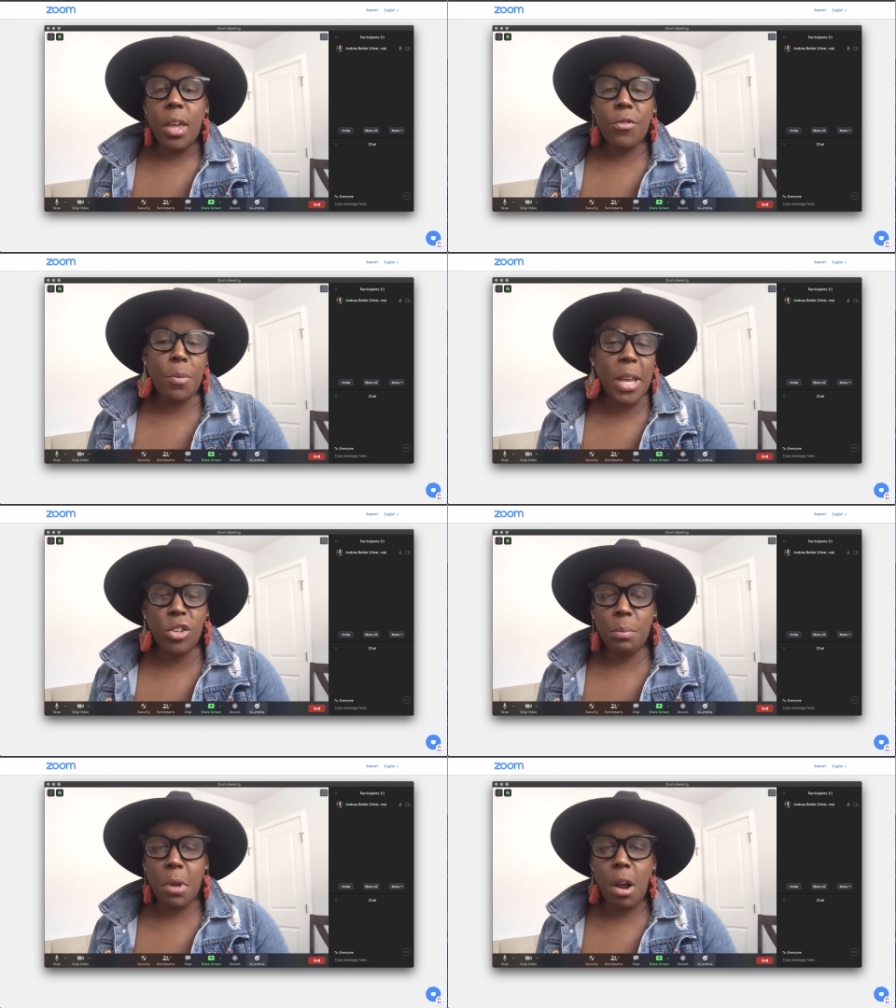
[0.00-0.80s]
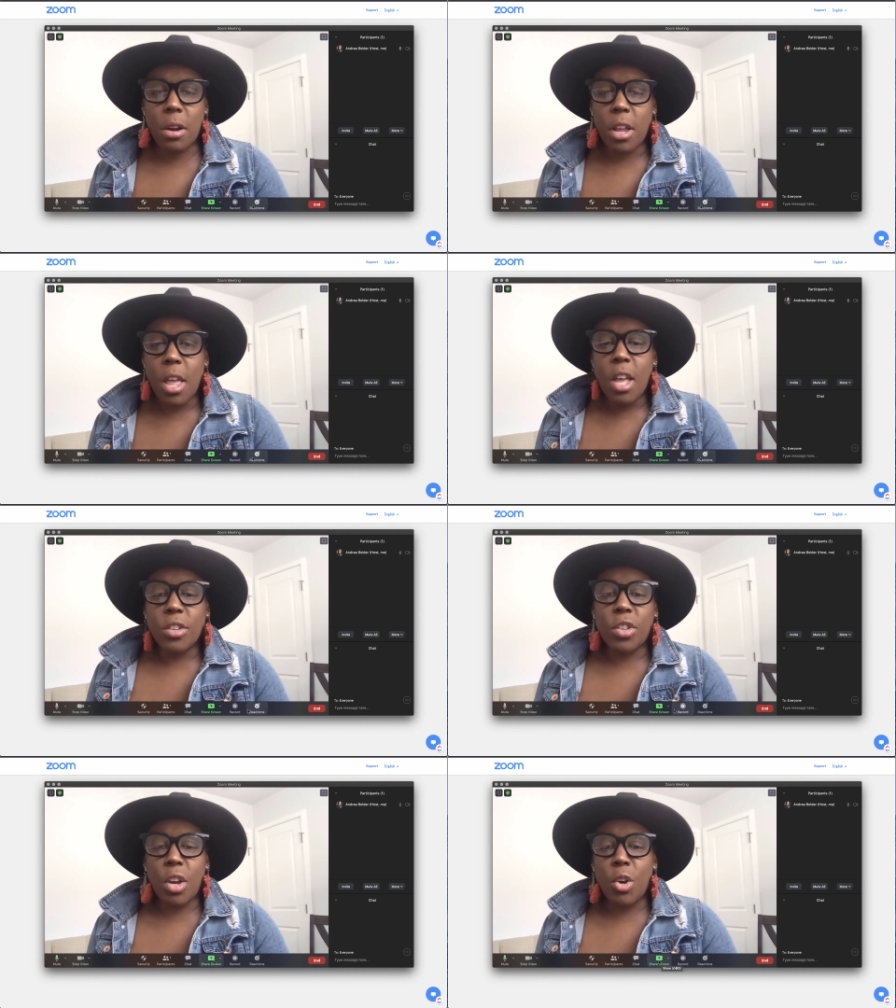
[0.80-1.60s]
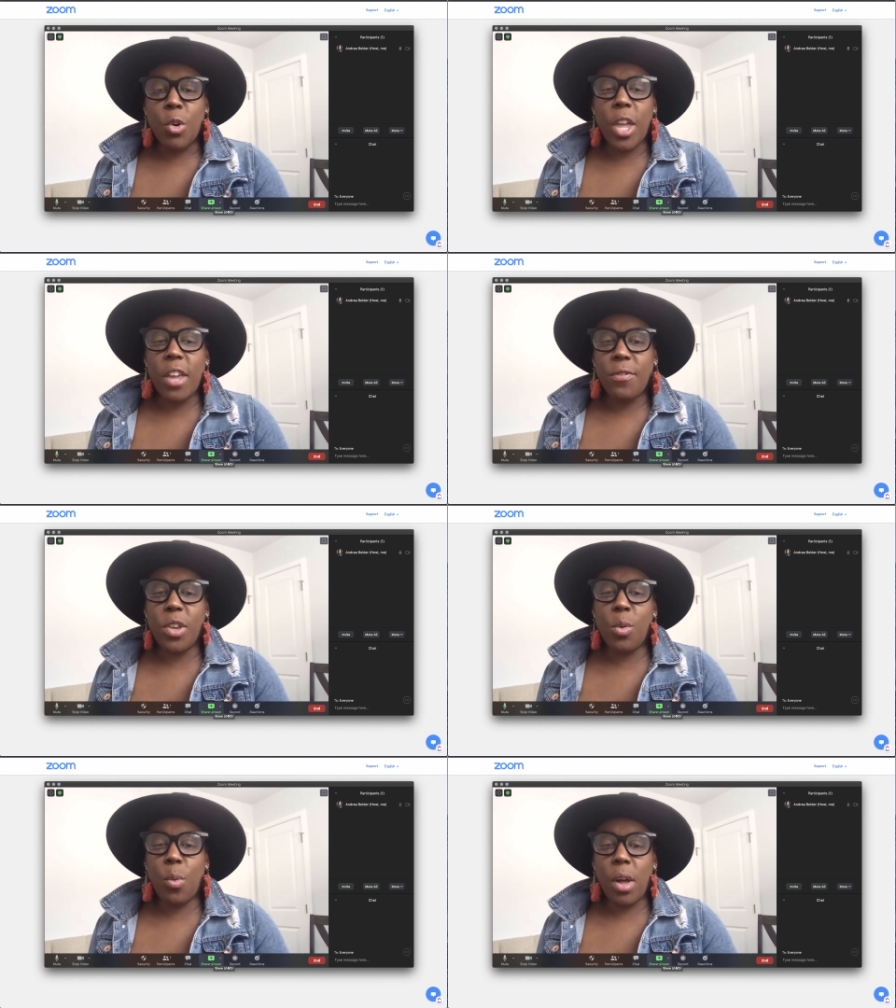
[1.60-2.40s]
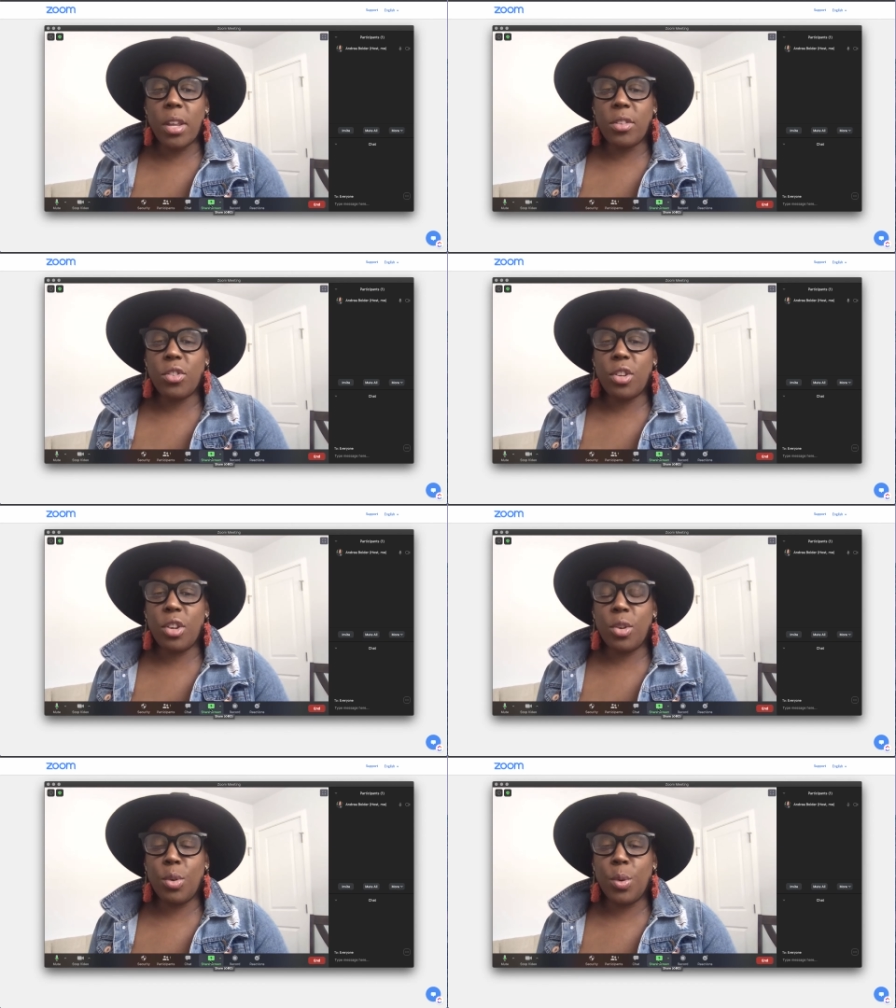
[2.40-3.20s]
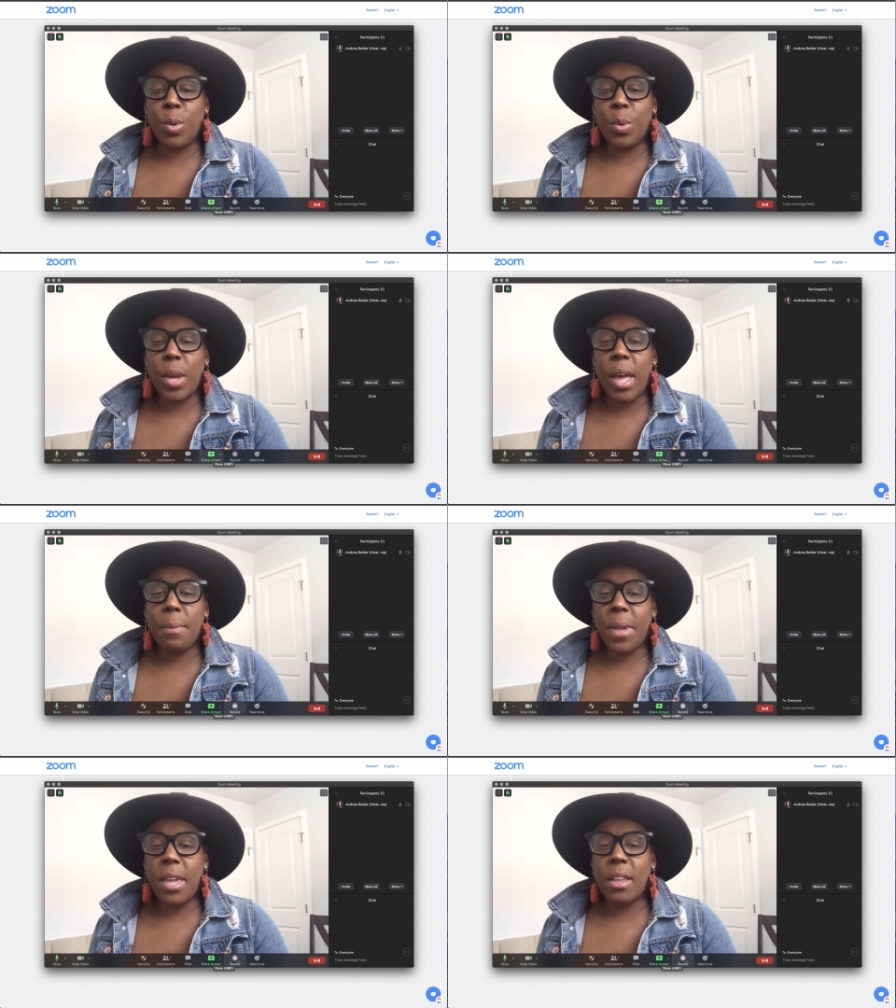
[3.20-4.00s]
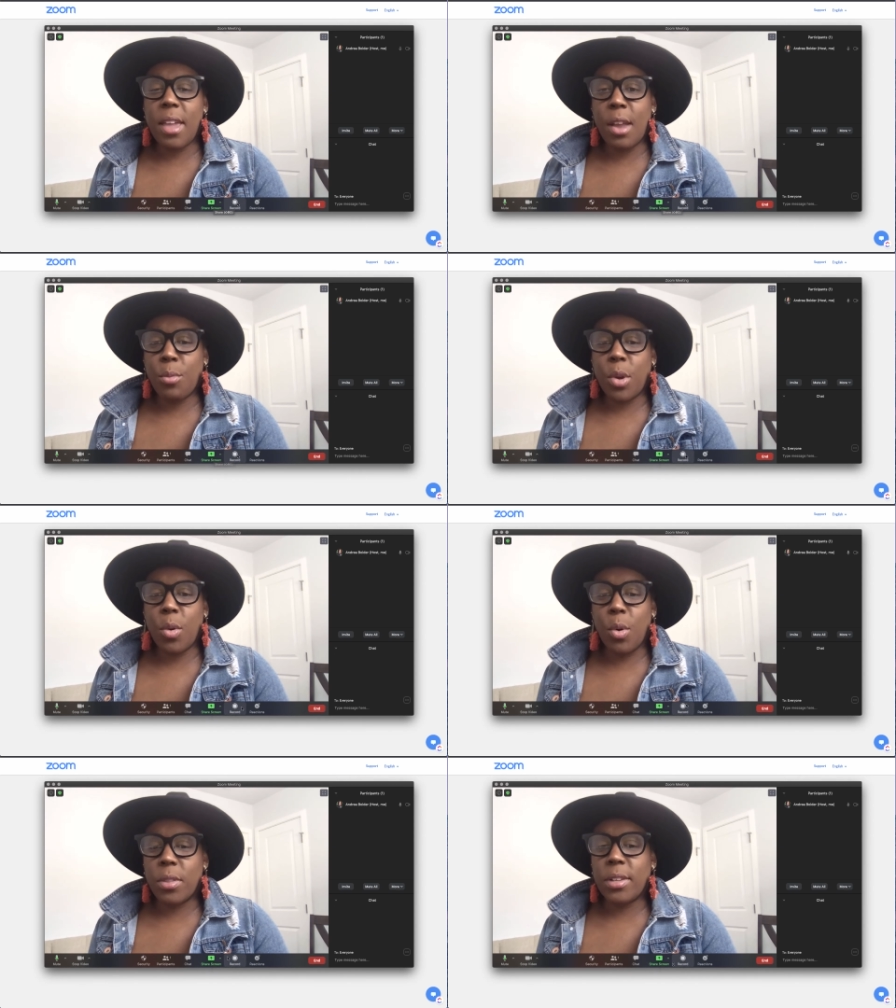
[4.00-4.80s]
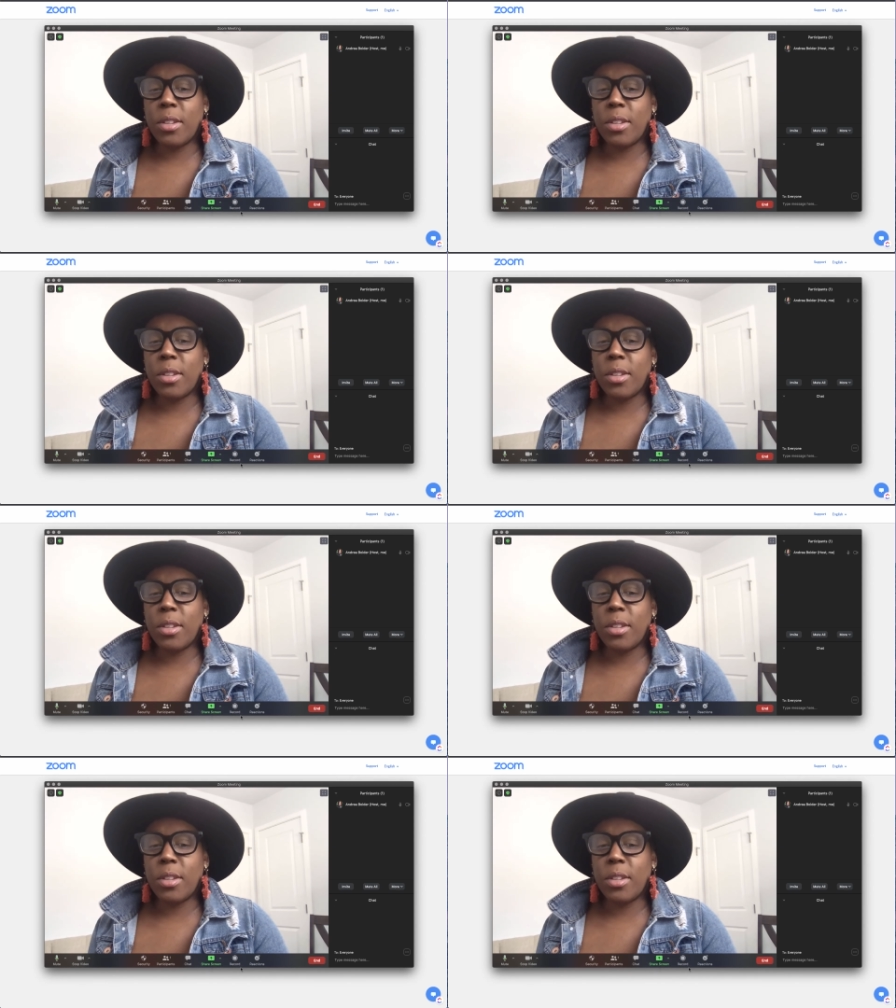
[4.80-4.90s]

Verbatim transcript: information bar. So if you wanted to come in and record,